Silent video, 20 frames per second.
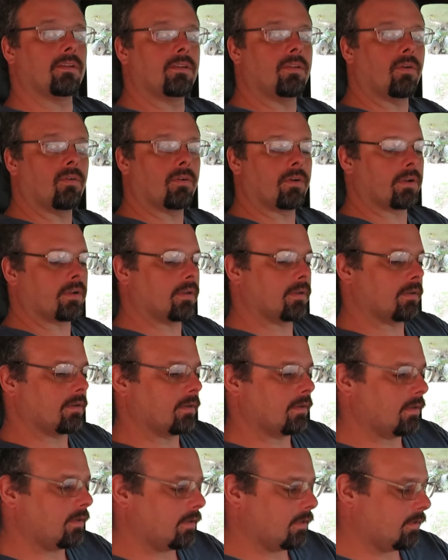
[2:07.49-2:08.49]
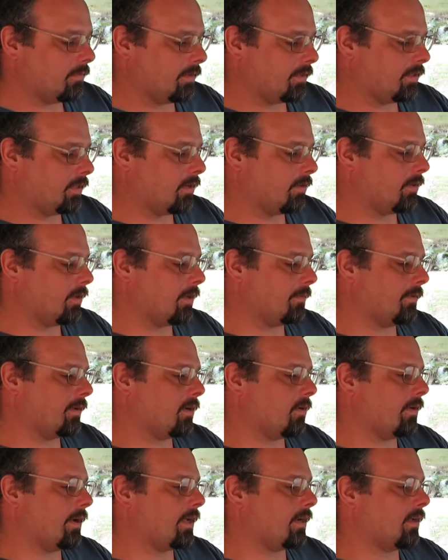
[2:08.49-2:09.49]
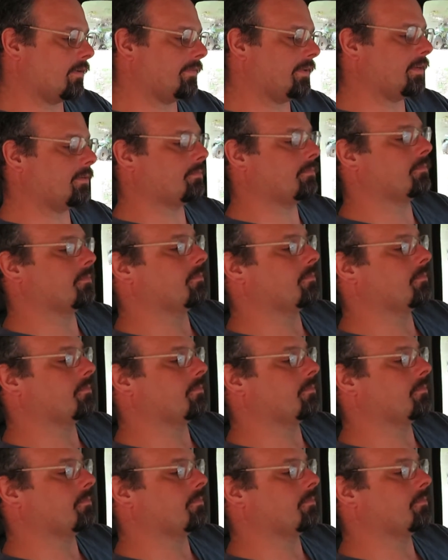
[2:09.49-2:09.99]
Torque. Let me show you. Let me go out of it,